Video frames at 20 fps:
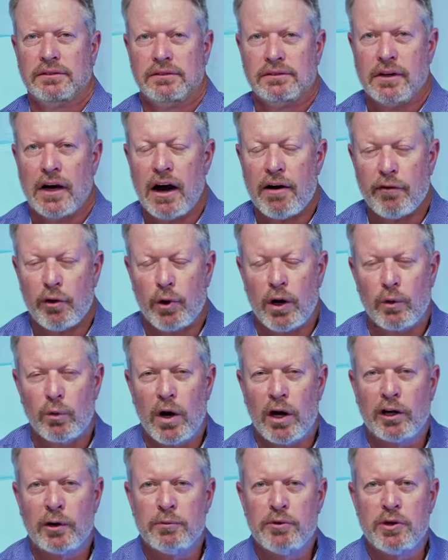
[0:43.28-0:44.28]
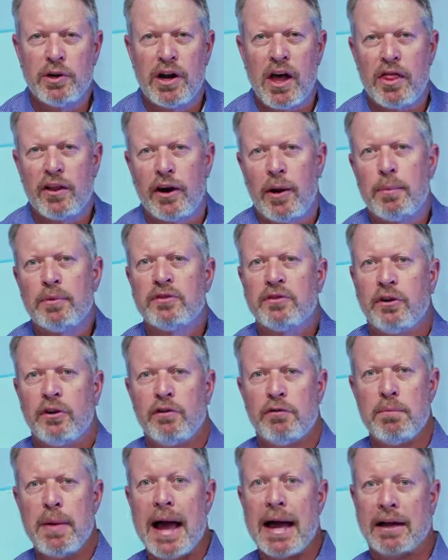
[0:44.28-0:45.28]
Hi everyone, welcome to another episode of
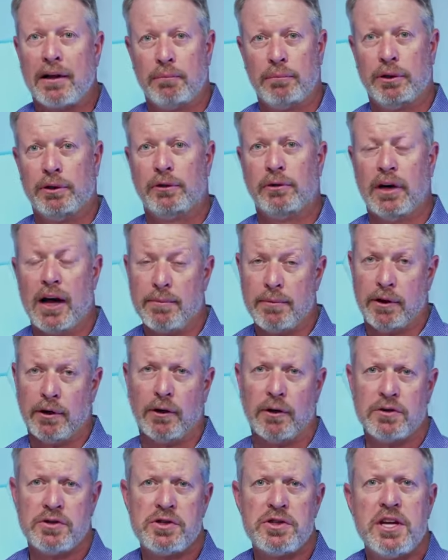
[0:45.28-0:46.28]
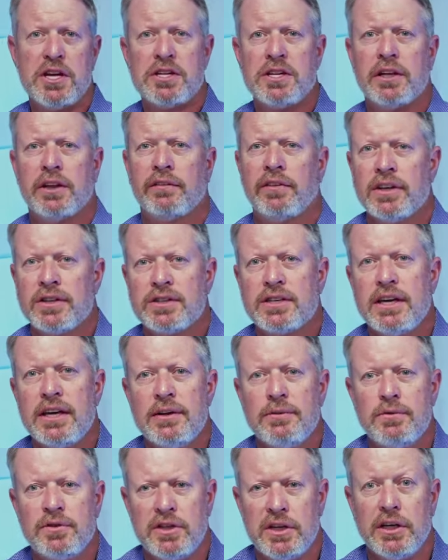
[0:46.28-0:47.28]
Mac and Blue. I'm your host, JJ Levenske,
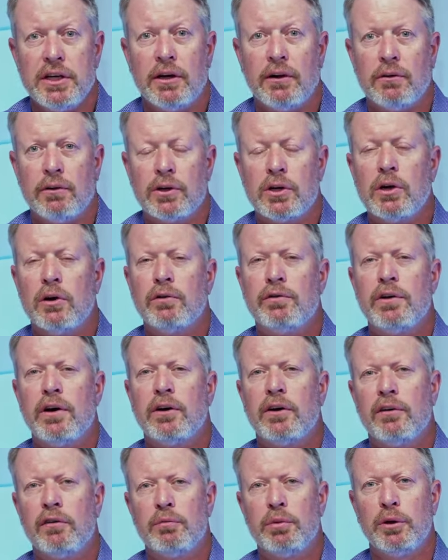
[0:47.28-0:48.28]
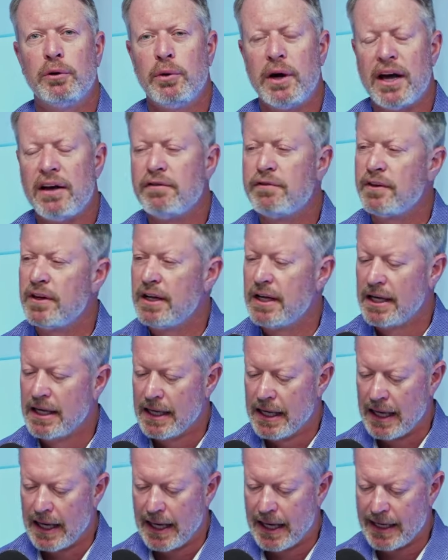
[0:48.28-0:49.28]
CEO and co-founder of Bleuwave.
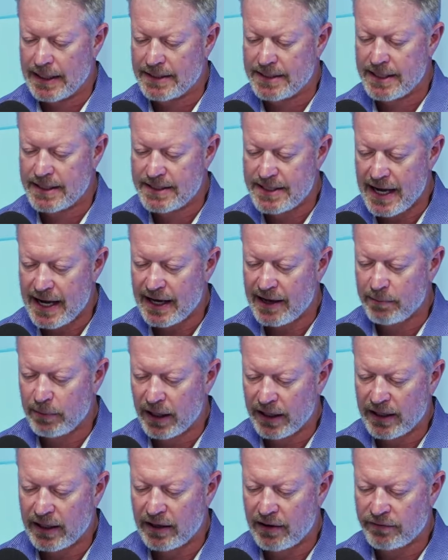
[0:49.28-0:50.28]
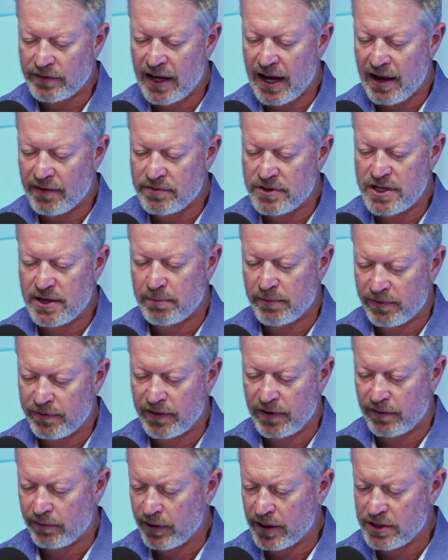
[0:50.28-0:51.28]
Today I'm lucky enough to have Jim
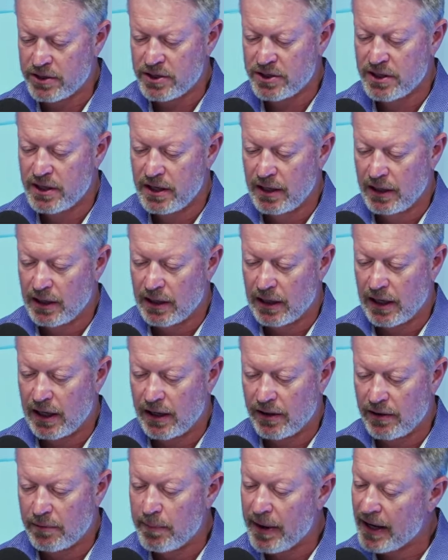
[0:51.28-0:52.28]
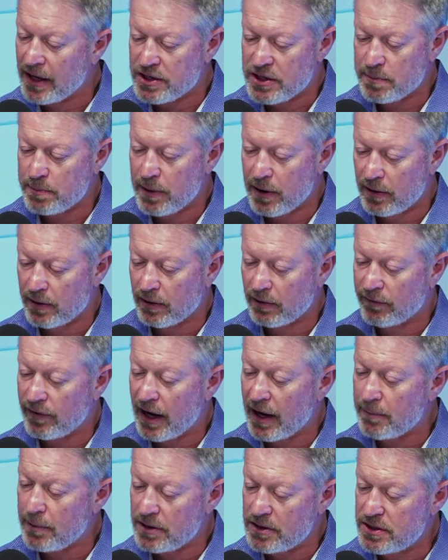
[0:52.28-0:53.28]
Afinowich, the managing partner of
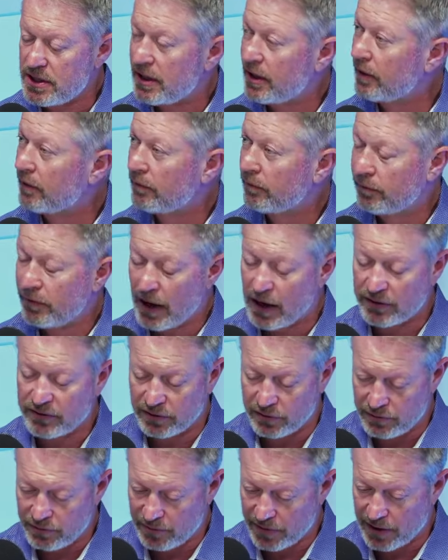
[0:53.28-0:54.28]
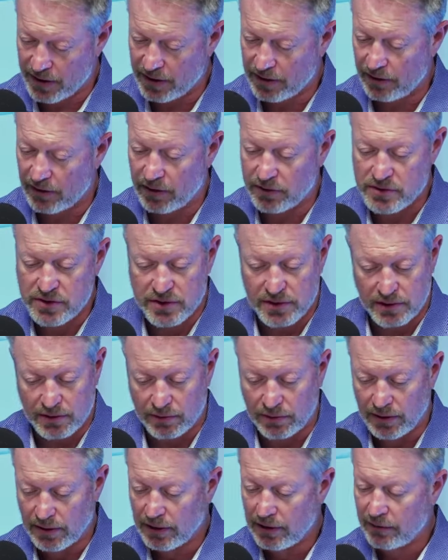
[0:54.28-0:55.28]
IBG, Fox and Fin, also
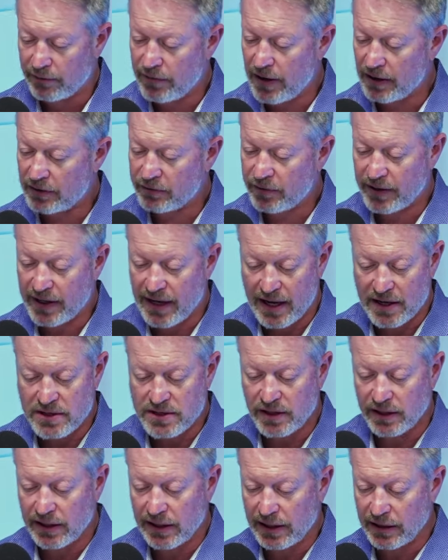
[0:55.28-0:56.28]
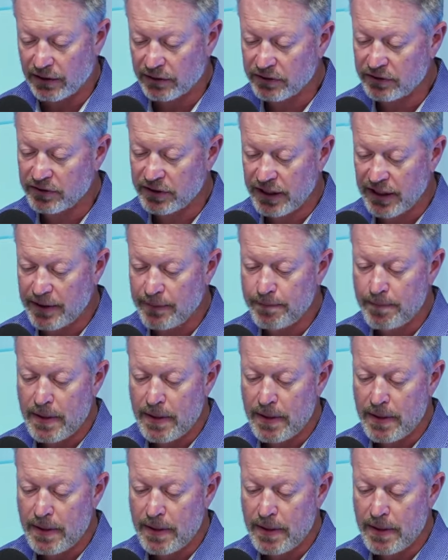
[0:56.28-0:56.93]
Fox Financial LLC.